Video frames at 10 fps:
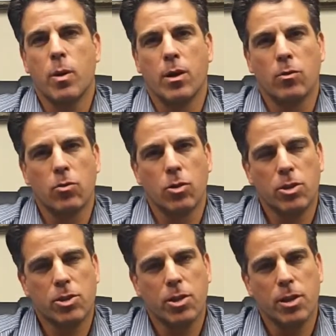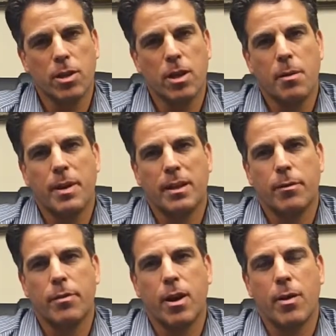where it looks good, but at
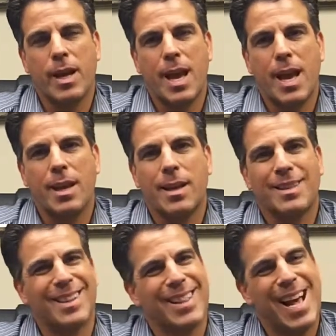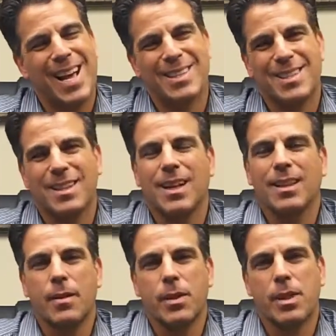the very end, at the last
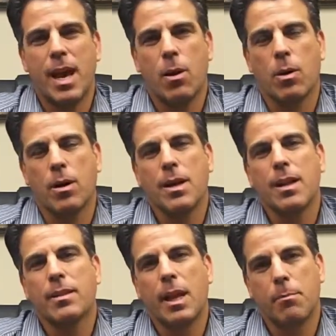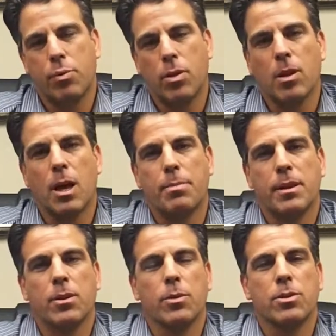11th hour, they pull up
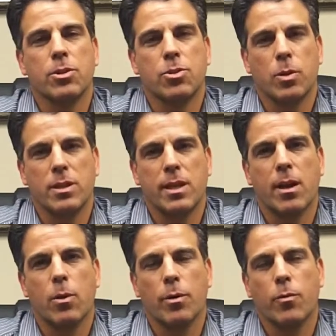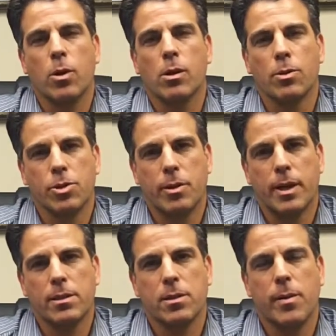that there was a short sale or a foreclosure
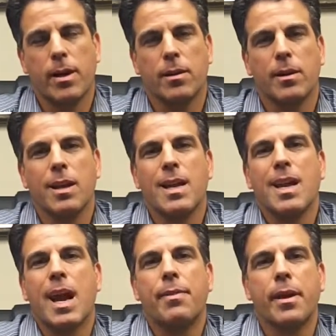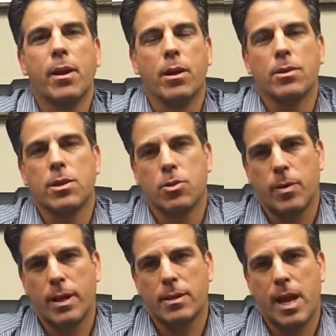against the record, and there goes the
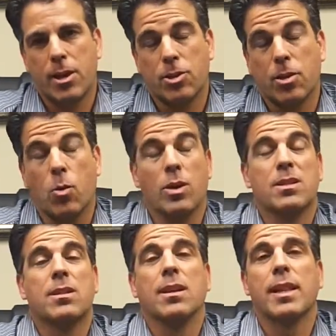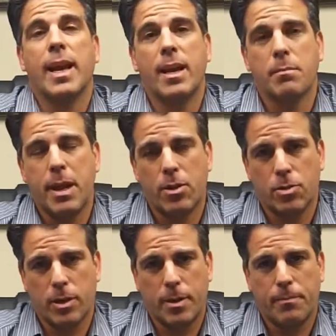transaction, or it's delayed
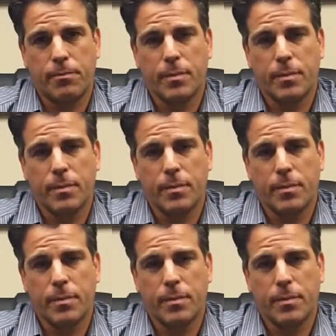majorly.